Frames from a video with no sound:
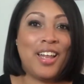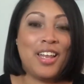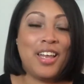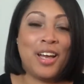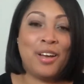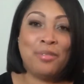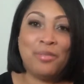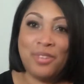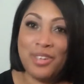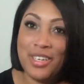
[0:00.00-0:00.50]

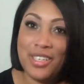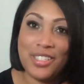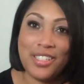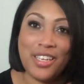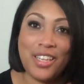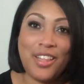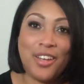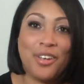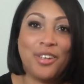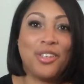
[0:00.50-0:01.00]
want to
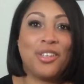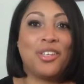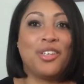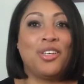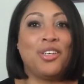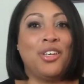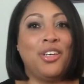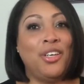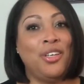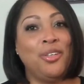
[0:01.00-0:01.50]
say they're
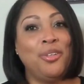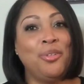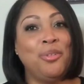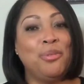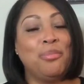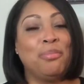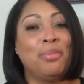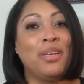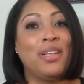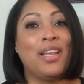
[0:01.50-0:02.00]

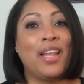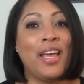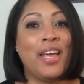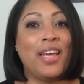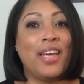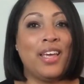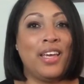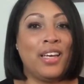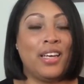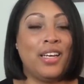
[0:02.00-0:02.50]
cute, but like
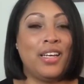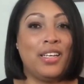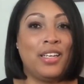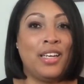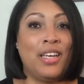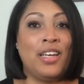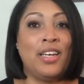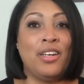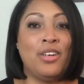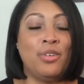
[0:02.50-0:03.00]
it could
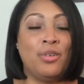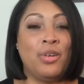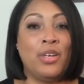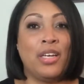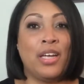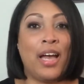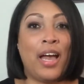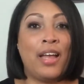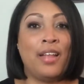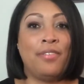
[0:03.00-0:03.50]
get
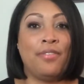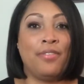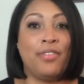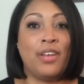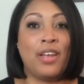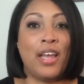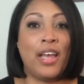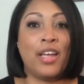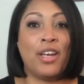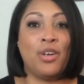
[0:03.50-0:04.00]
annoying. I feel
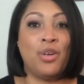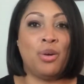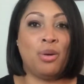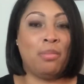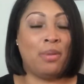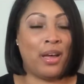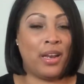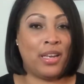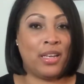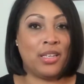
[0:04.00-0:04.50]
like
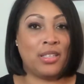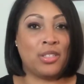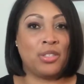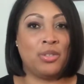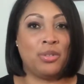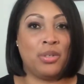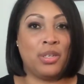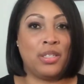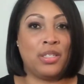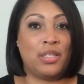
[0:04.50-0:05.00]
nobody is
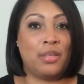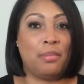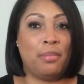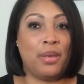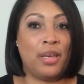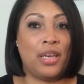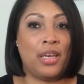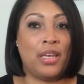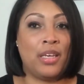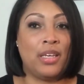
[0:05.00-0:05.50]
going to
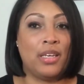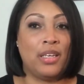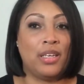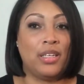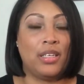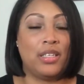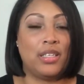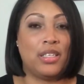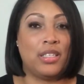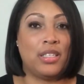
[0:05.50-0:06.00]
be
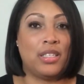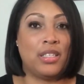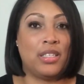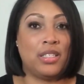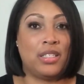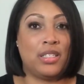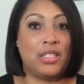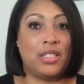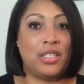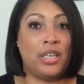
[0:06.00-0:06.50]

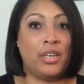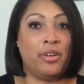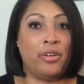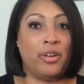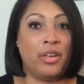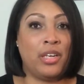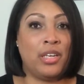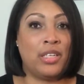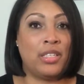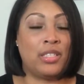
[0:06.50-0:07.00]

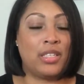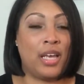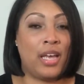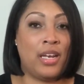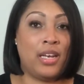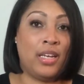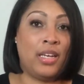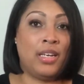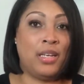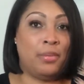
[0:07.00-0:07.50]
serious at
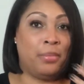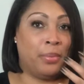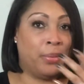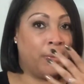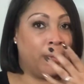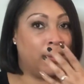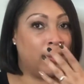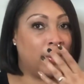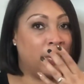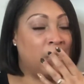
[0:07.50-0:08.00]
any
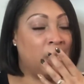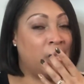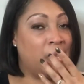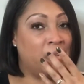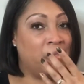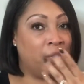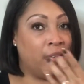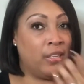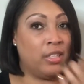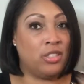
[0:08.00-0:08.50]
point in their
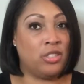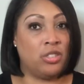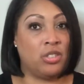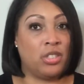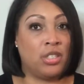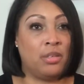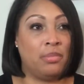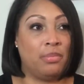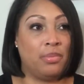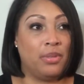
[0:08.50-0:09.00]

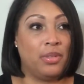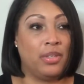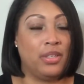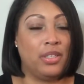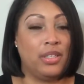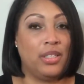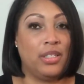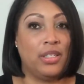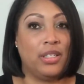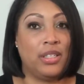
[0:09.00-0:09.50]
relationship.
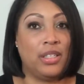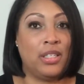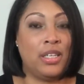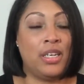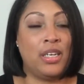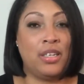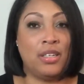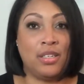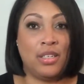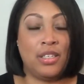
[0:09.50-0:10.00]

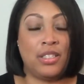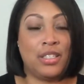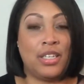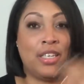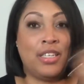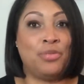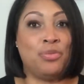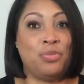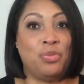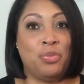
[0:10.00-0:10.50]
It's
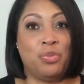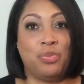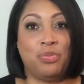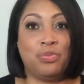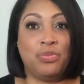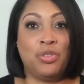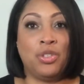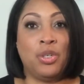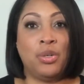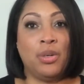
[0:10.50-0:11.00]
like
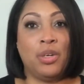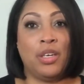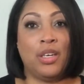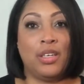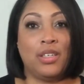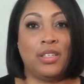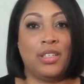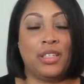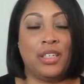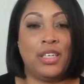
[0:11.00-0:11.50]
joke.
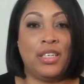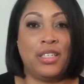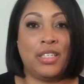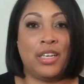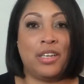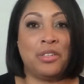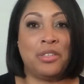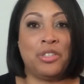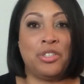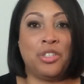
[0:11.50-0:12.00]
He
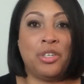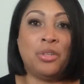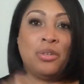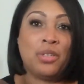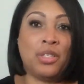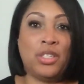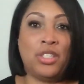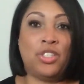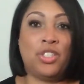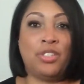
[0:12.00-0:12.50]
tells a joke,
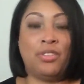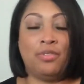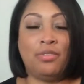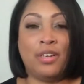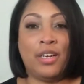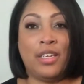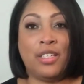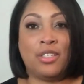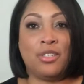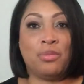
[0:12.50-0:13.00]
and then she
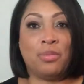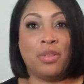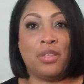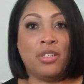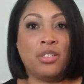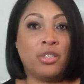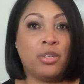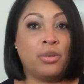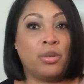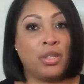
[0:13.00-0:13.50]
answers with a
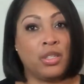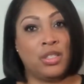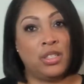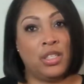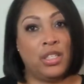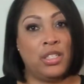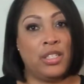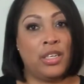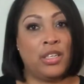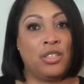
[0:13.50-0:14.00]
joke, and
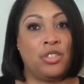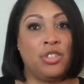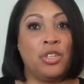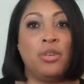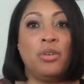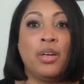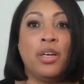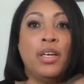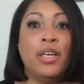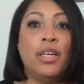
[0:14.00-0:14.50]
he tells a
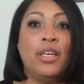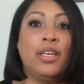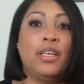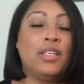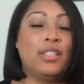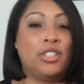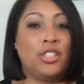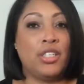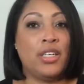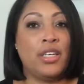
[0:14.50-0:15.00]
joke,
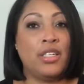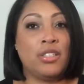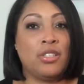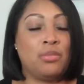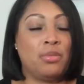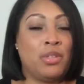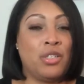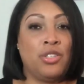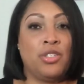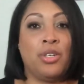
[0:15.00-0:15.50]
and she answers
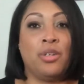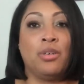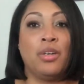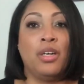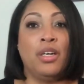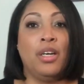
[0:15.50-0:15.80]
with a joke.